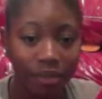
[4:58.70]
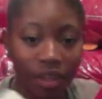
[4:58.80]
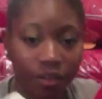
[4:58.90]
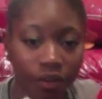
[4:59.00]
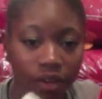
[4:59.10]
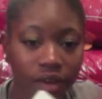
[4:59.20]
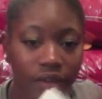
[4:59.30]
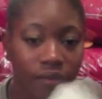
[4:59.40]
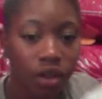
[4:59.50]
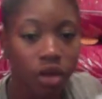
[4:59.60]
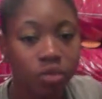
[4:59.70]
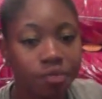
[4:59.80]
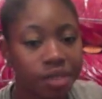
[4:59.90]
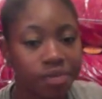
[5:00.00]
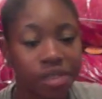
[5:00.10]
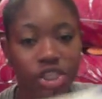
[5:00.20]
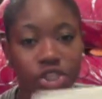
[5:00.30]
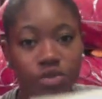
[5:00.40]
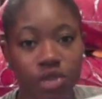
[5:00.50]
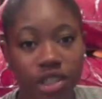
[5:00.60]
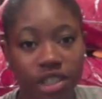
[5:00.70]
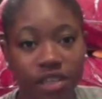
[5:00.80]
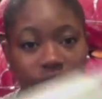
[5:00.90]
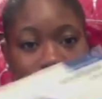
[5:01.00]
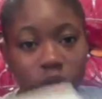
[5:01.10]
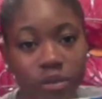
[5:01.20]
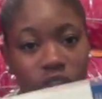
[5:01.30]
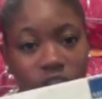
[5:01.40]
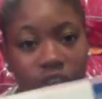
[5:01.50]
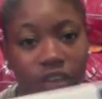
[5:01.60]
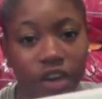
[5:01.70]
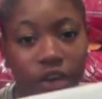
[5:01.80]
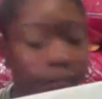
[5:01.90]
thing for the envelopes because you will need envelopes. You never know.